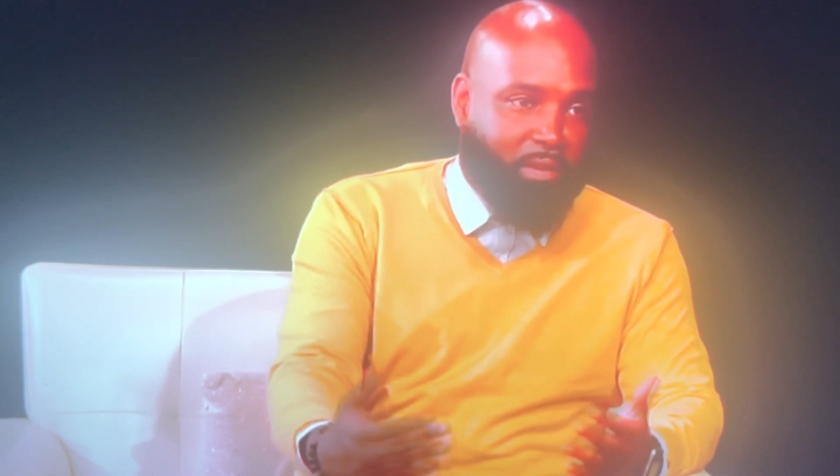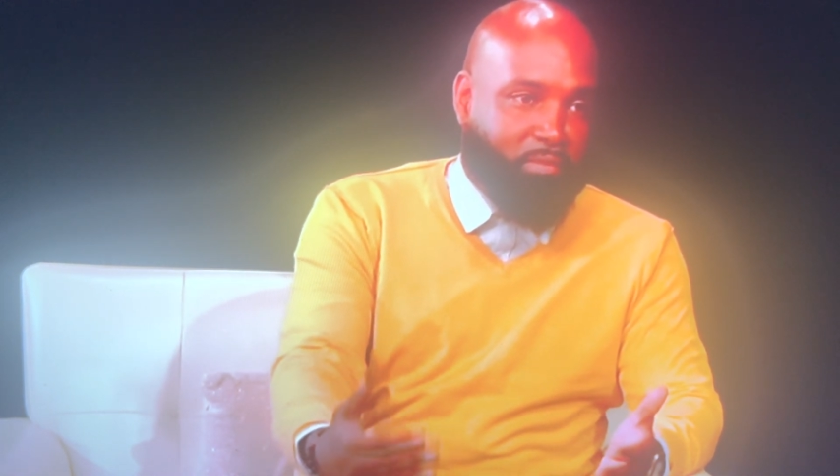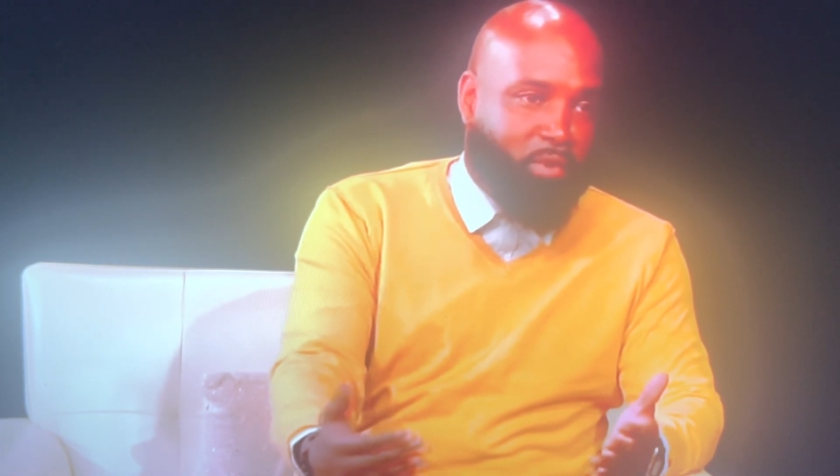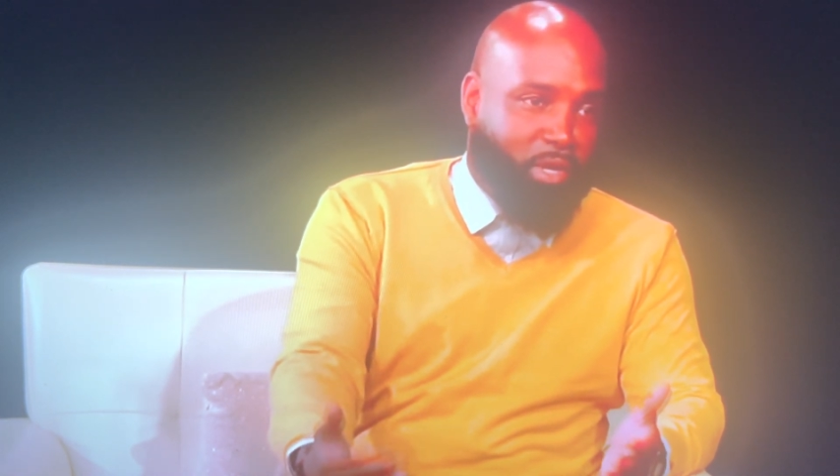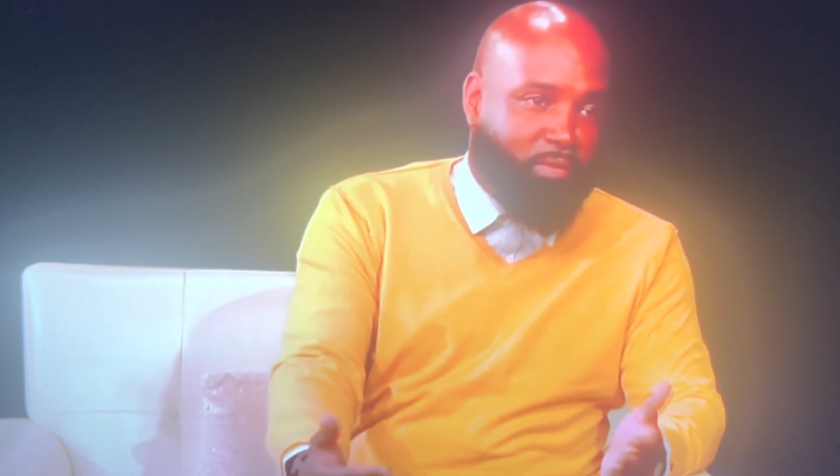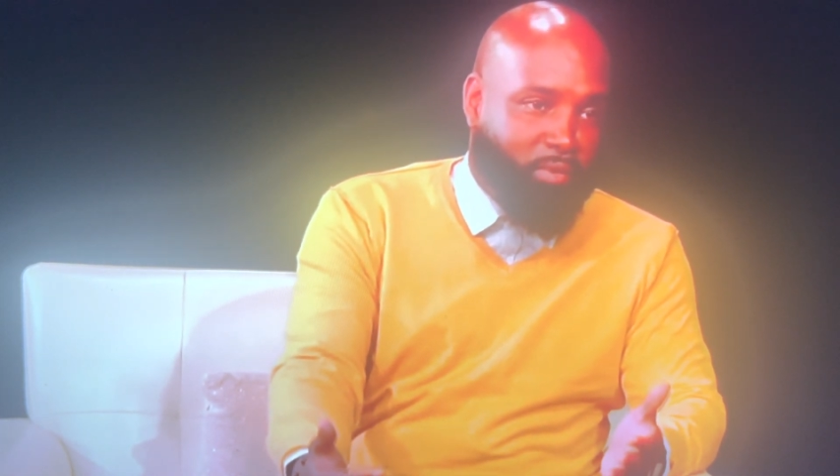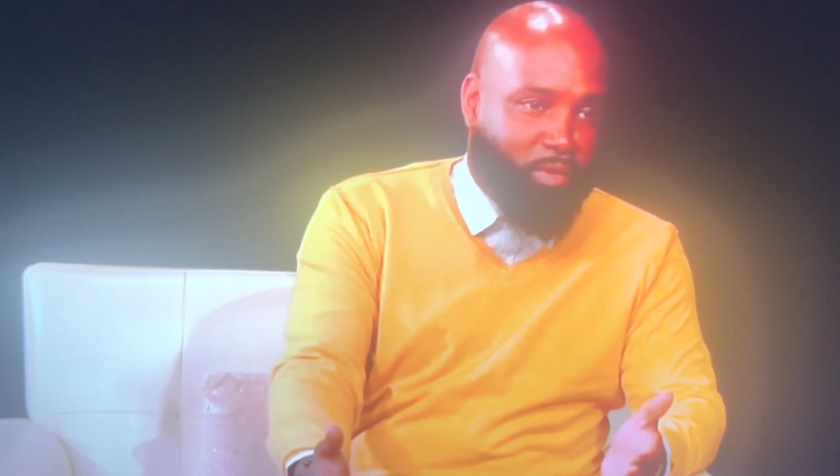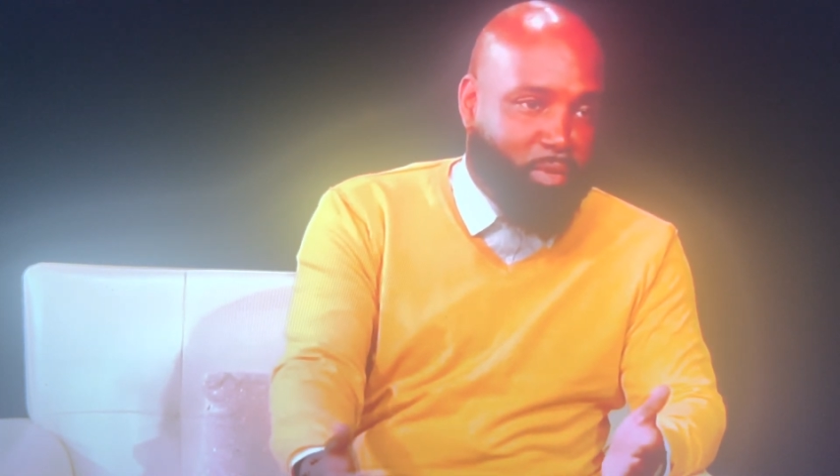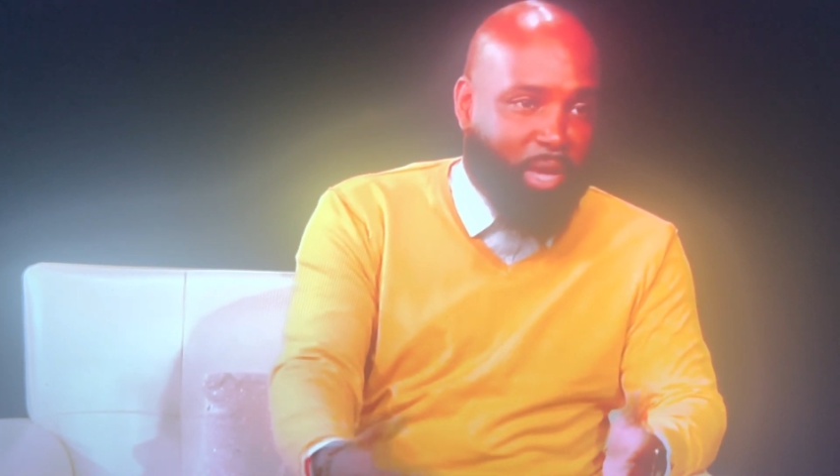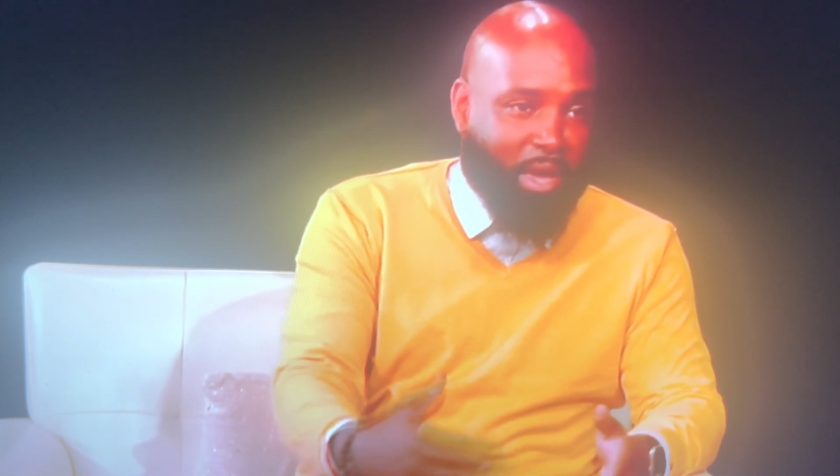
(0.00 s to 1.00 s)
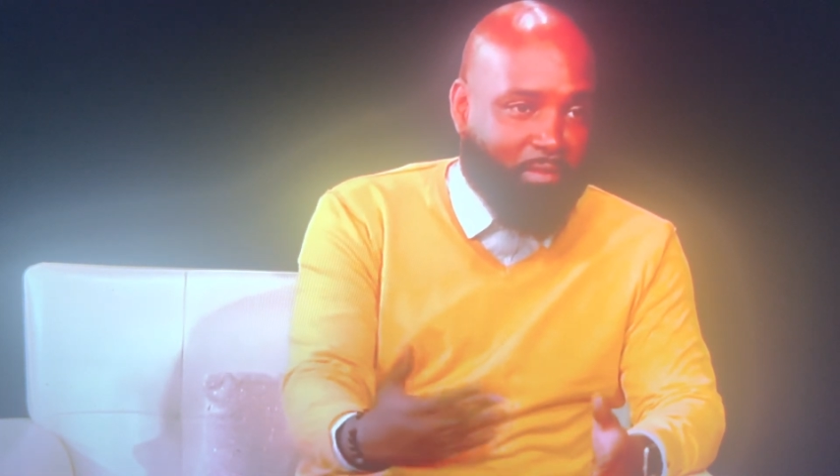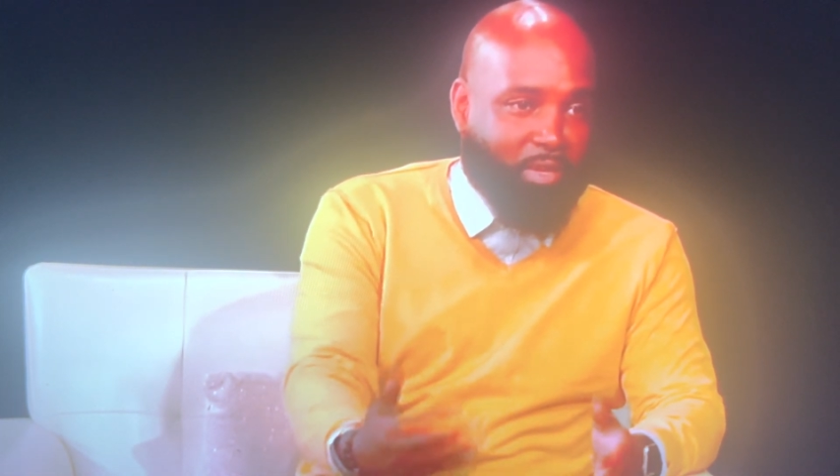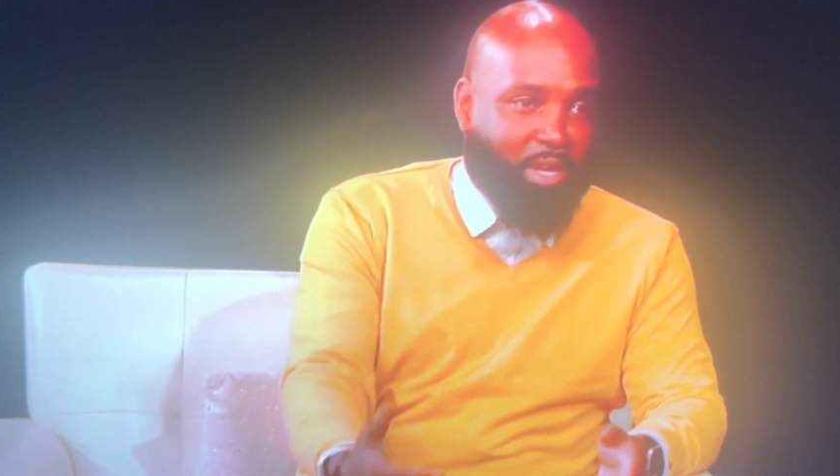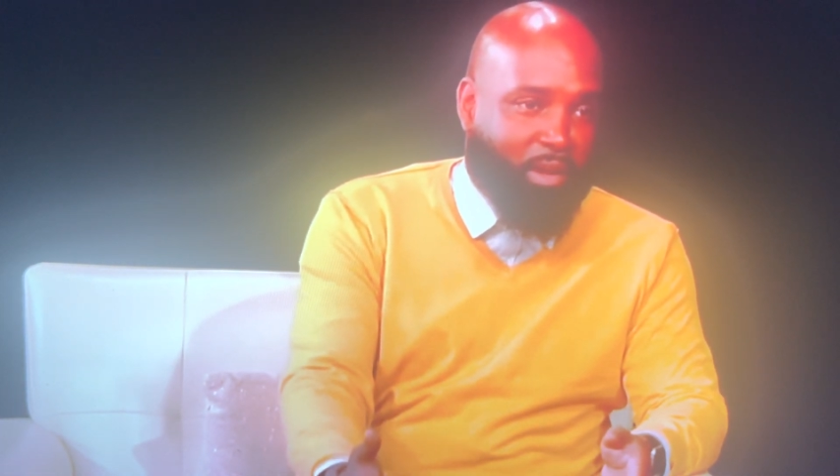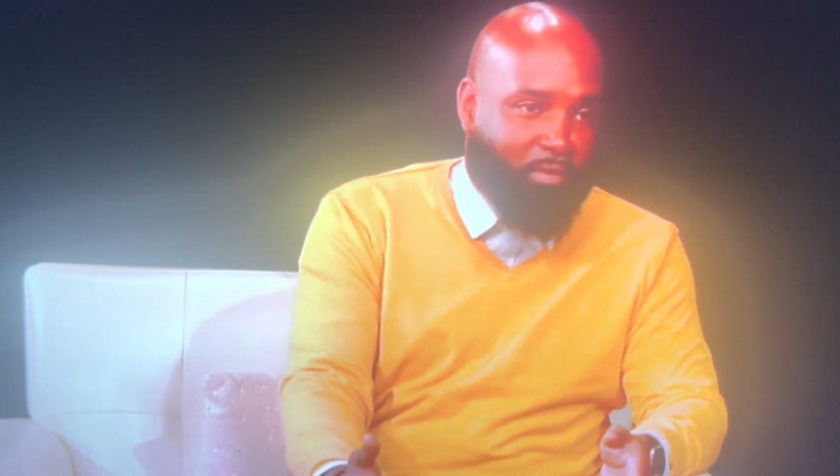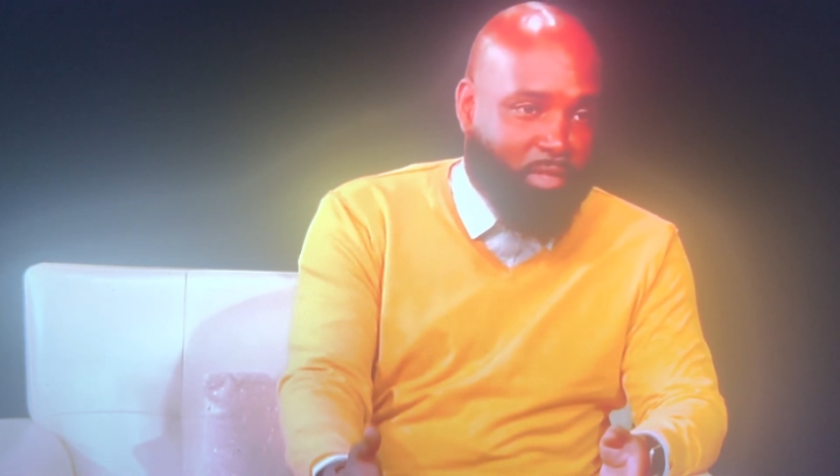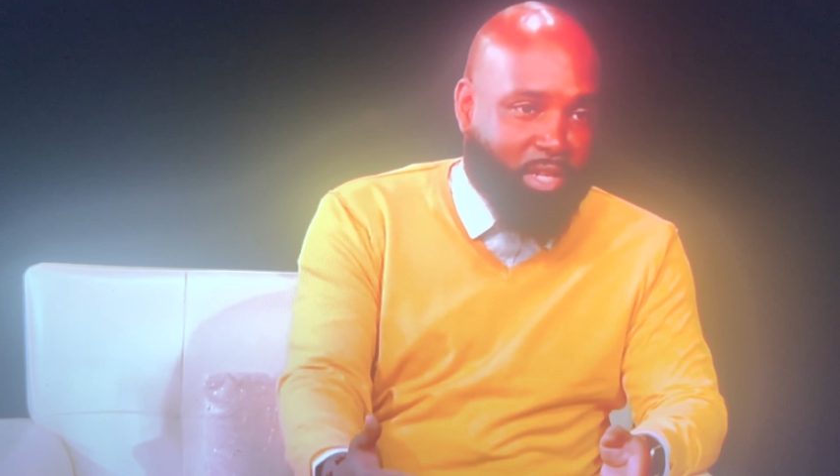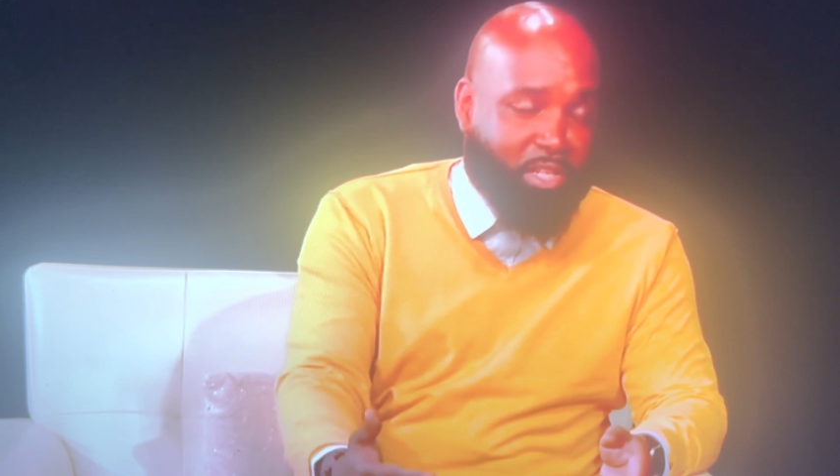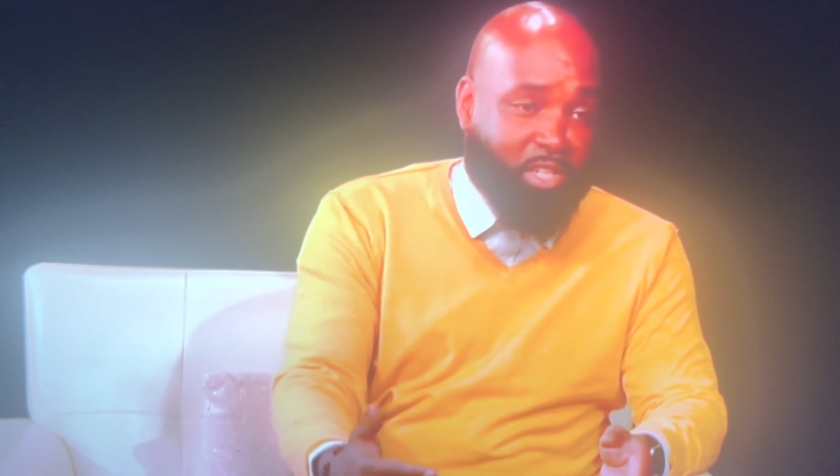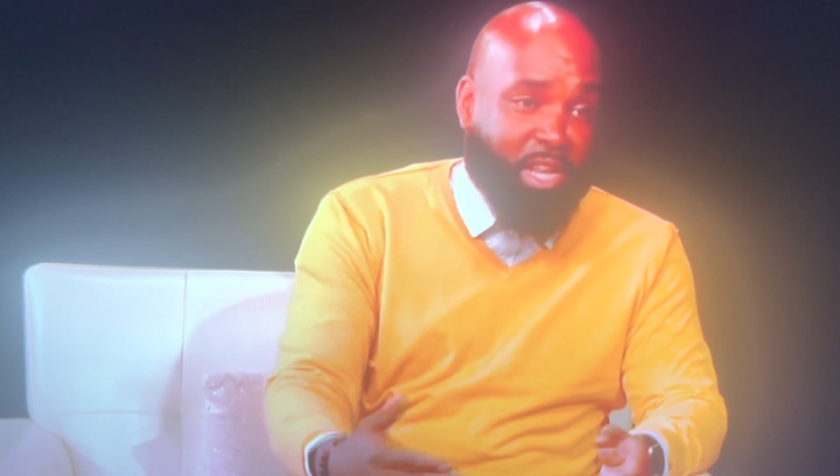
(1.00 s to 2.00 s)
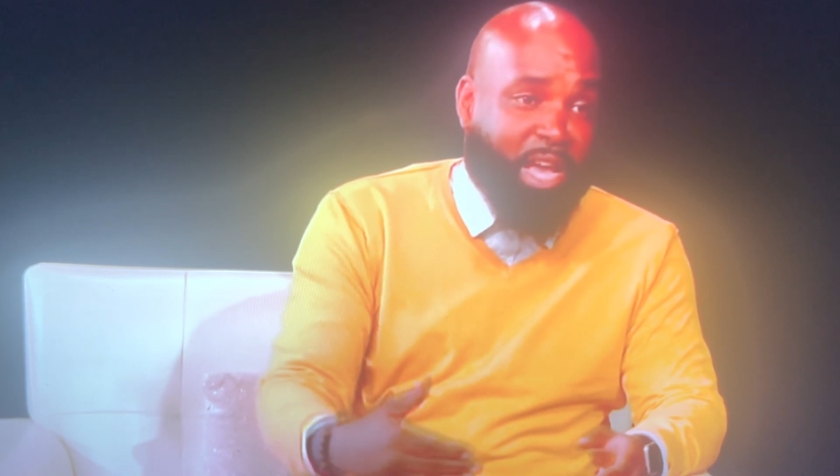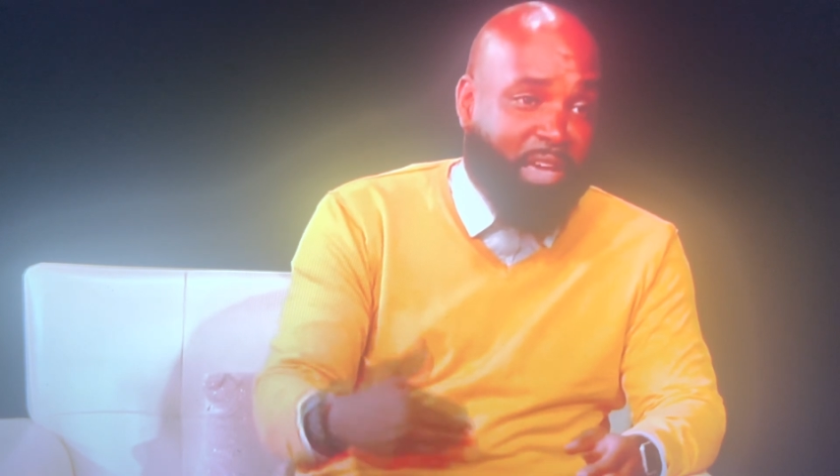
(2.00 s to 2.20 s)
in front of you having a conversation.